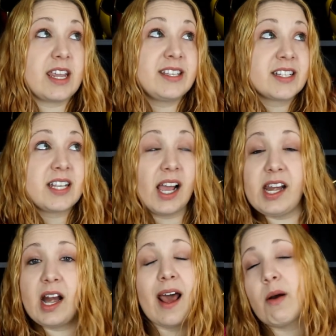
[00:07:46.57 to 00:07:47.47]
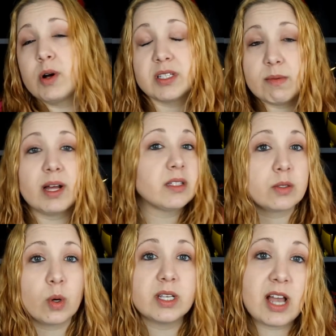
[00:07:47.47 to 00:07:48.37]
as excited I was about the
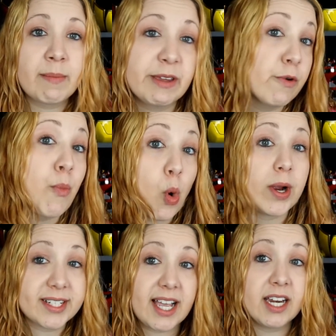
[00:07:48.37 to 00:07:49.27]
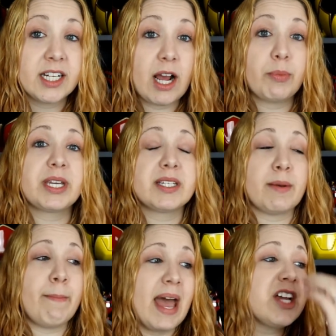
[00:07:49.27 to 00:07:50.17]
toys, I'm even more excited now because
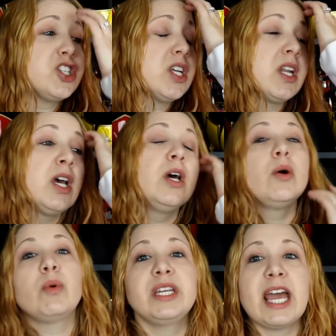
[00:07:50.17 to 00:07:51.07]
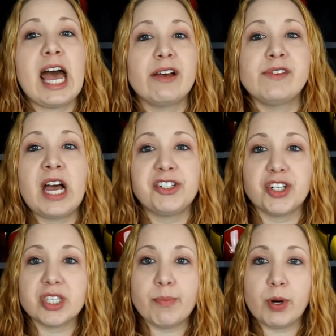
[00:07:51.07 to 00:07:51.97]
imagine when you have not
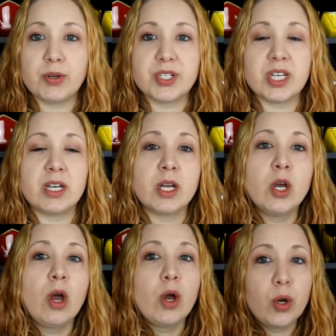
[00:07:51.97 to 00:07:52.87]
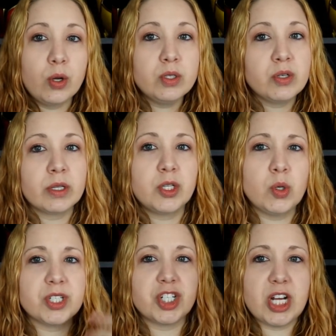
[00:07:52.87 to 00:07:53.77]
just the person who's doing the
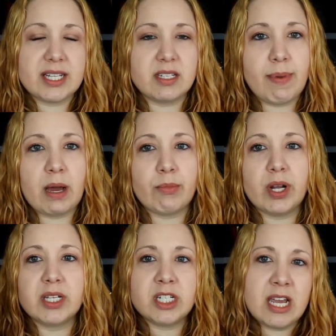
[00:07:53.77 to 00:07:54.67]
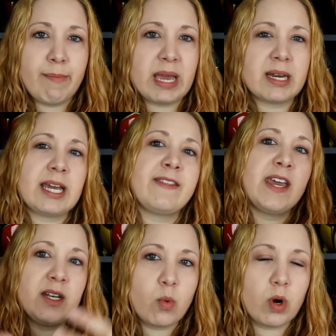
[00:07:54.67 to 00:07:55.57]
toys because you had Saban Brand and you had Bandai and they
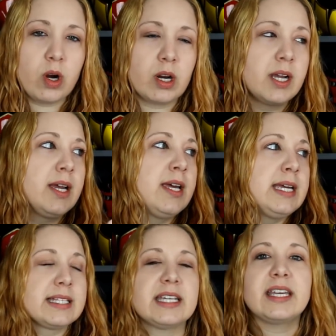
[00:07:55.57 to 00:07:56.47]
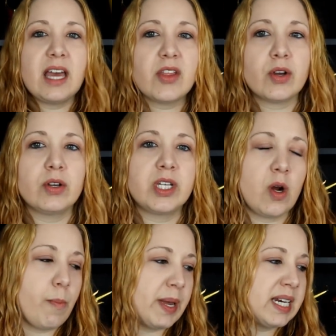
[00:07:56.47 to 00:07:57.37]
had to work together. You
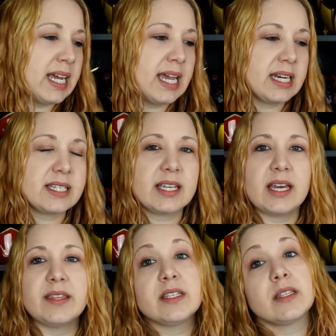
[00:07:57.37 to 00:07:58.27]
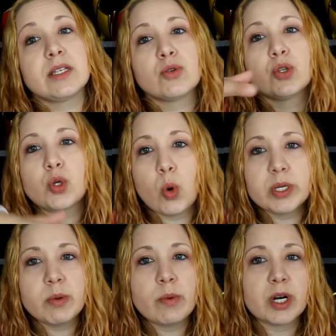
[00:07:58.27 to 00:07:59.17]
know, Bandai had to say these are the
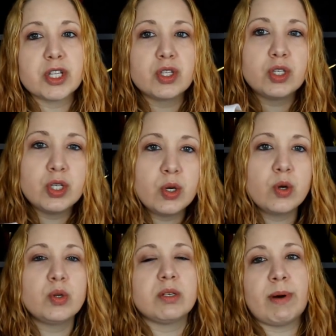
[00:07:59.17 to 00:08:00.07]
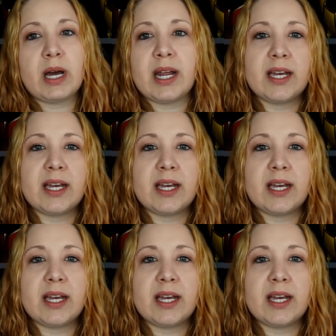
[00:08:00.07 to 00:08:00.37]
toys we want to do. Saban